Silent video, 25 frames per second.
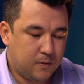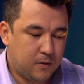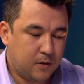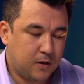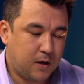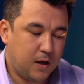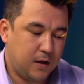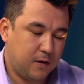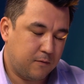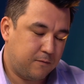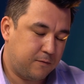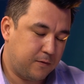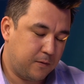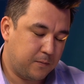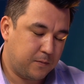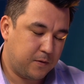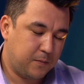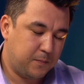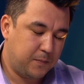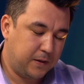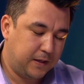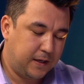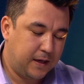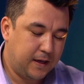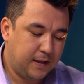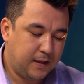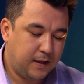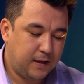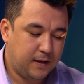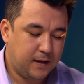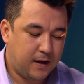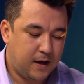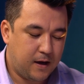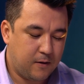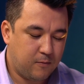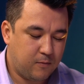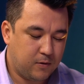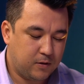okay, from the
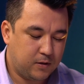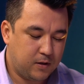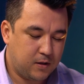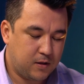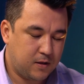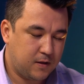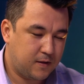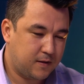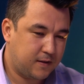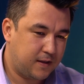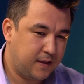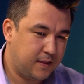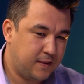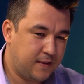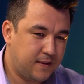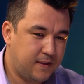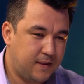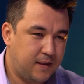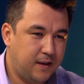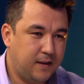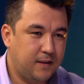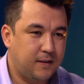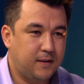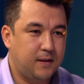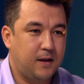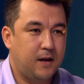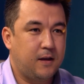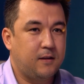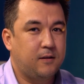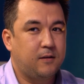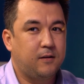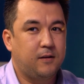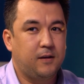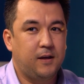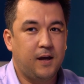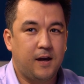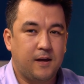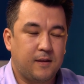beginning, I want to just concede
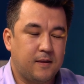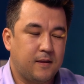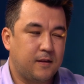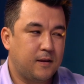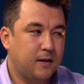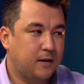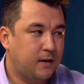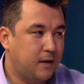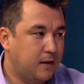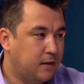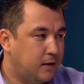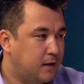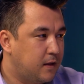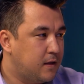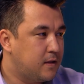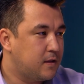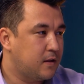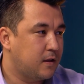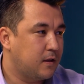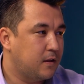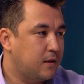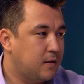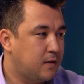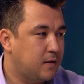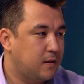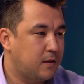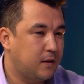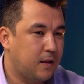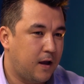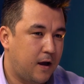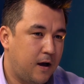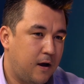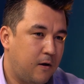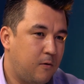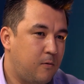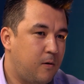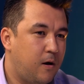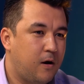that, yes, the conditions
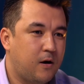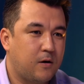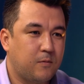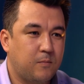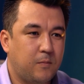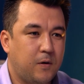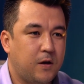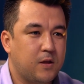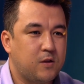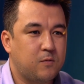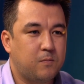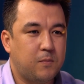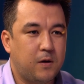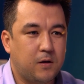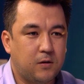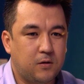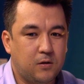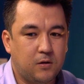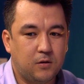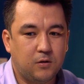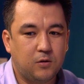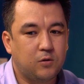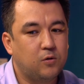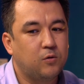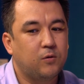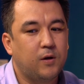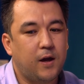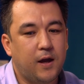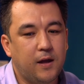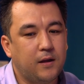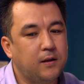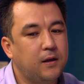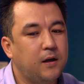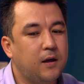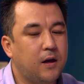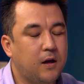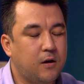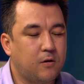now are much better to
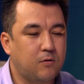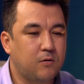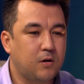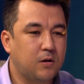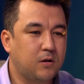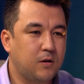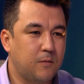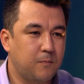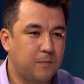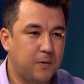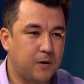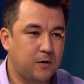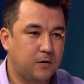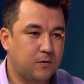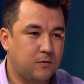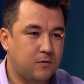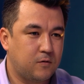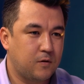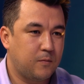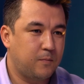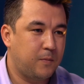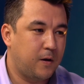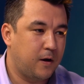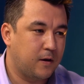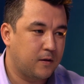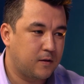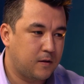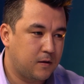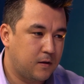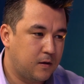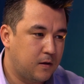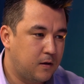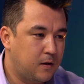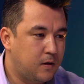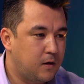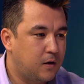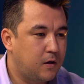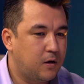any era compared to the past.
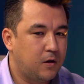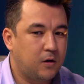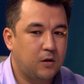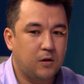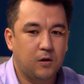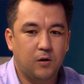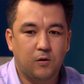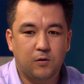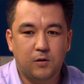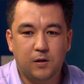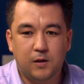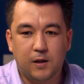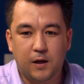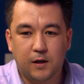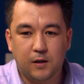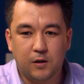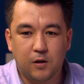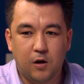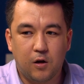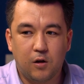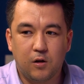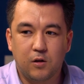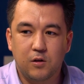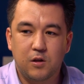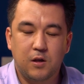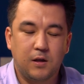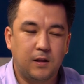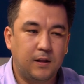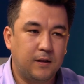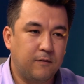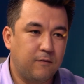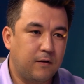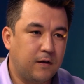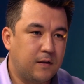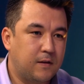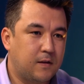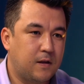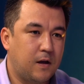The technology,
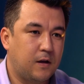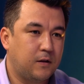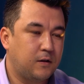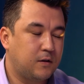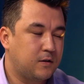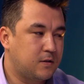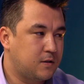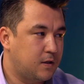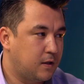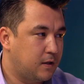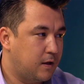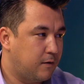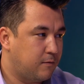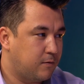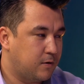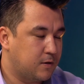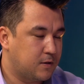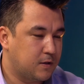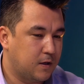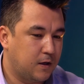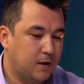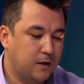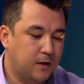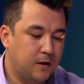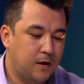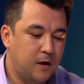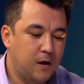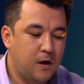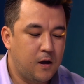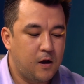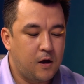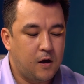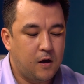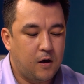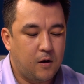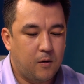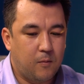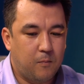living standards, and everything.
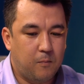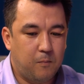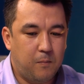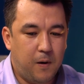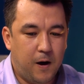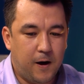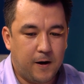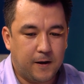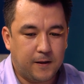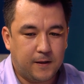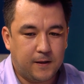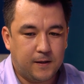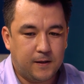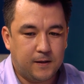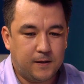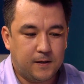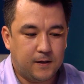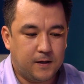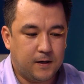But